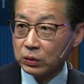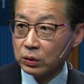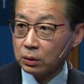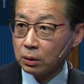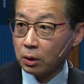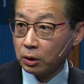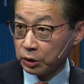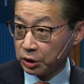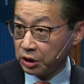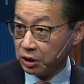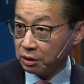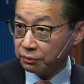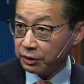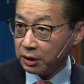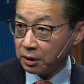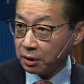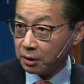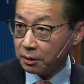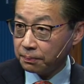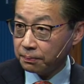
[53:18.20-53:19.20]
on
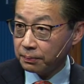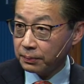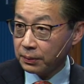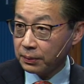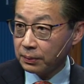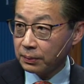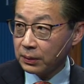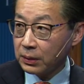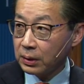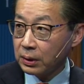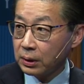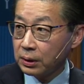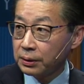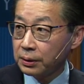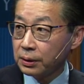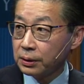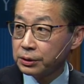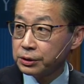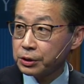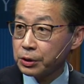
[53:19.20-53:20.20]
TV.
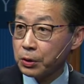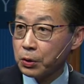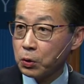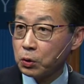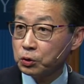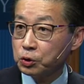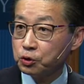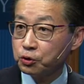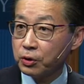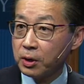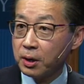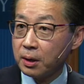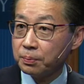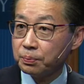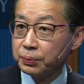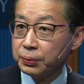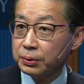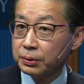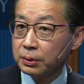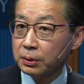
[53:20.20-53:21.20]
So
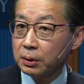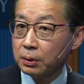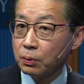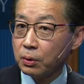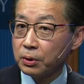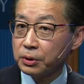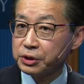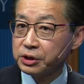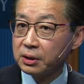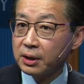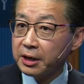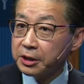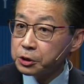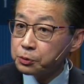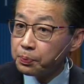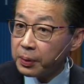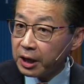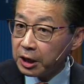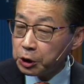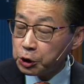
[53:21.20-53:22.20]
Trump was less
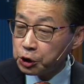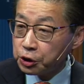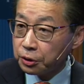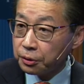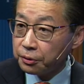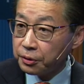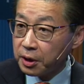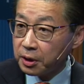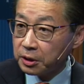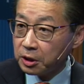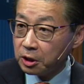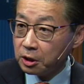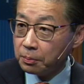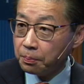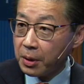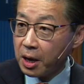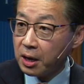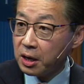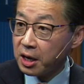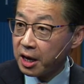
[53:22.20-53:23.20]
patient than he
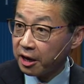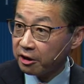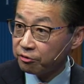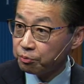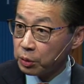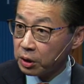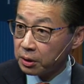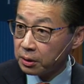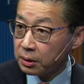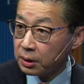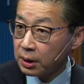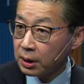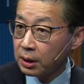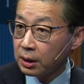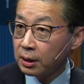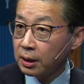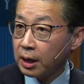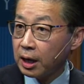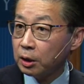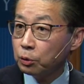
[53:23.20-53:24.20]
may have been.
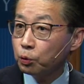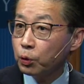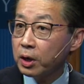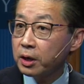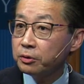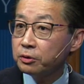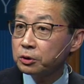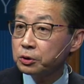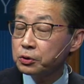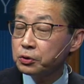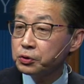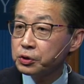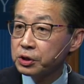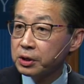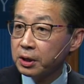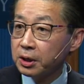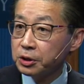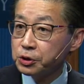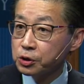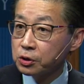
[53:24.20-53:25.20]
And when the two
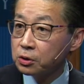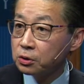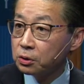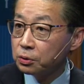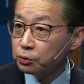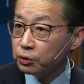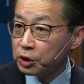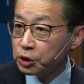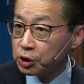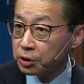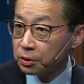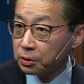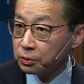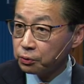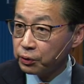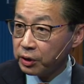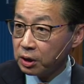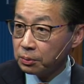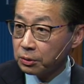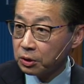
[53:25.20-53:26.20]
sides couldn't reach an
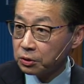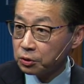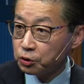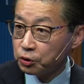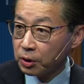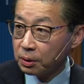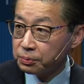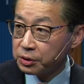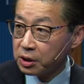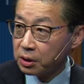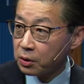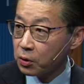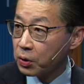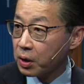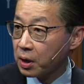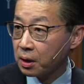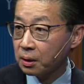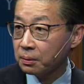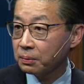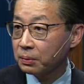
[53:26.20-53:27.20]
agreement, Trump said,
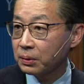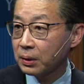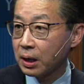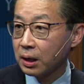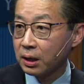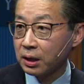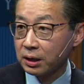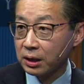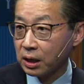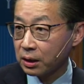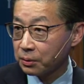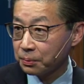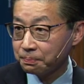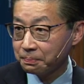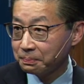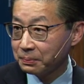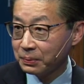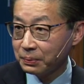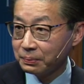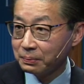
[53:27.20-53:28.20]
okay, I gotta
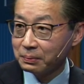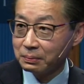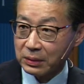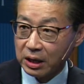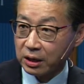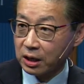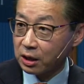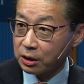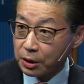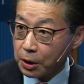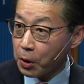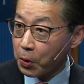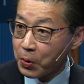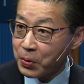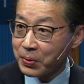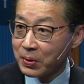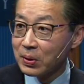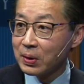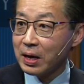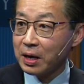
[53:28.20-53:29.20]
go,
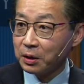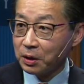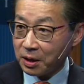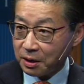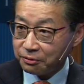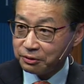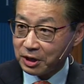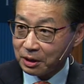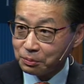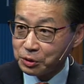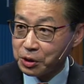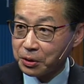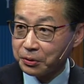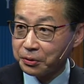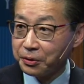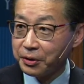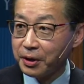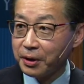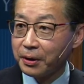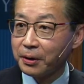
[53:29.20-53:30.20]
and left Kim Jong-un
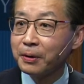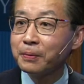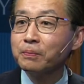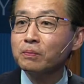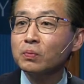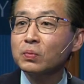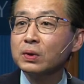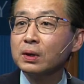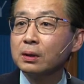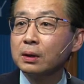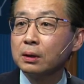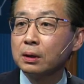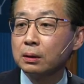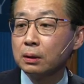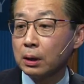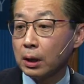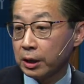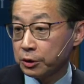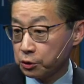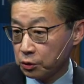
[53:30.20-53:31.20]
there
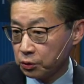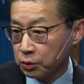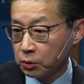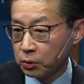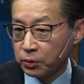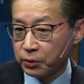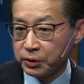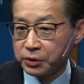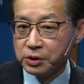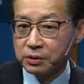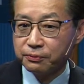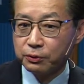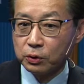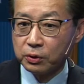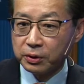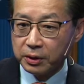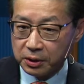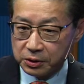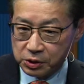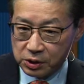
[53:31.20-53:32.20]
as a tourist for the
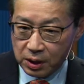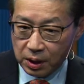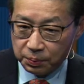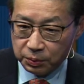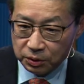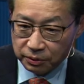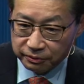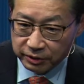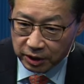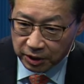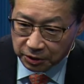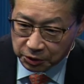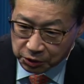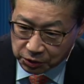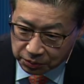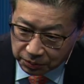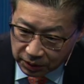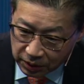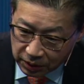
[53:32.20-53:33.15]
next couple of days.